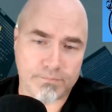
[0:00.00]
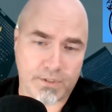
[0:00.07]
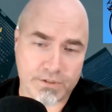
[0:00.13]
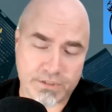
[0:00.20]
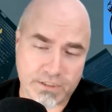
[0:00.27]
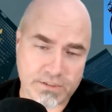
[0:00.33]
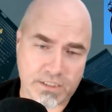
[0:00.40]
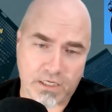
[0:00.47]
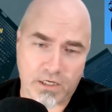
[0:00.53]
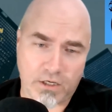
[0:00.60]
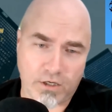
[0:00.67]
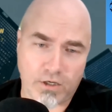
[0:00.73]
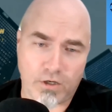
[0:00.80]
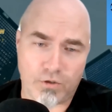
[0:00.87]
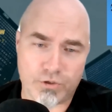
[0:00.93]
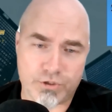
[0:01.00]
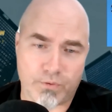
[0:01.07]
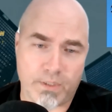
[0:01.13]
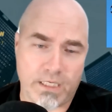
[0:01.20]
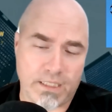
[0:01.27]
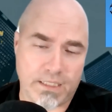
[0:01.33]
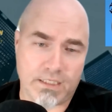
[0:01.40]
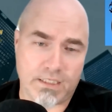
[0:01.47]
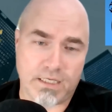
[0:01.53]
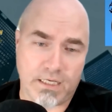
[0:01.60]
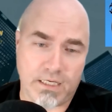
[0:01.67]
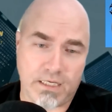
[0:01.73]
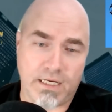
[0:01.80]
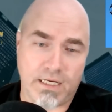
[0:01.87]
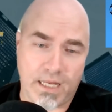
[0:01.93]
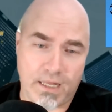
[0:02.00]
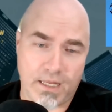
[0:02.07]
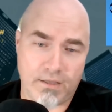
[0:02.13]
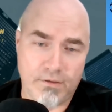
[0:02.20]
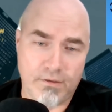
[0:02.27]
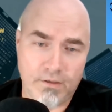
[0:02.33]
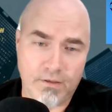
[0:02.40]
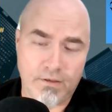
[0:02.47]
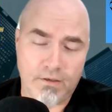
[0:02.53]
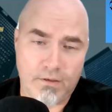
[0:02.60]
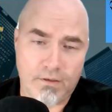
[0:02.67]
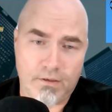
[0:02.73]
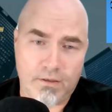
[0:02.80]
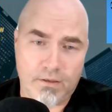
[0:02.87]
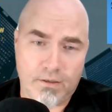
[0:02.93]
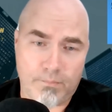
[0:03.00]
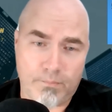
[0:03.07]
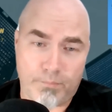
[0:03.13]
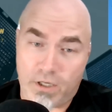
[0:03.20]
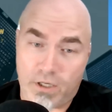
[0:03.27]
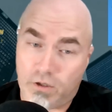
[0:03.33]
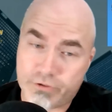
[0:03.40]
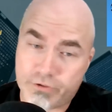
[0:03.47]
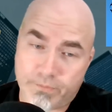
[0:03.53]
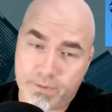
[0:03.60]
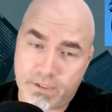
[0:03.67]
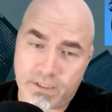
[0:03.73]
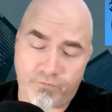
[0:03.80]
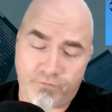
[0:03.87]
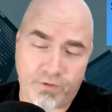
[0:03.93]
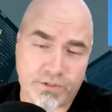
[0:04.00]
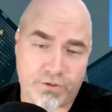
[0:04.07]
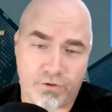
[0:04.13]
because he's going to negotiate what he thinks he can get. But ultimately, if we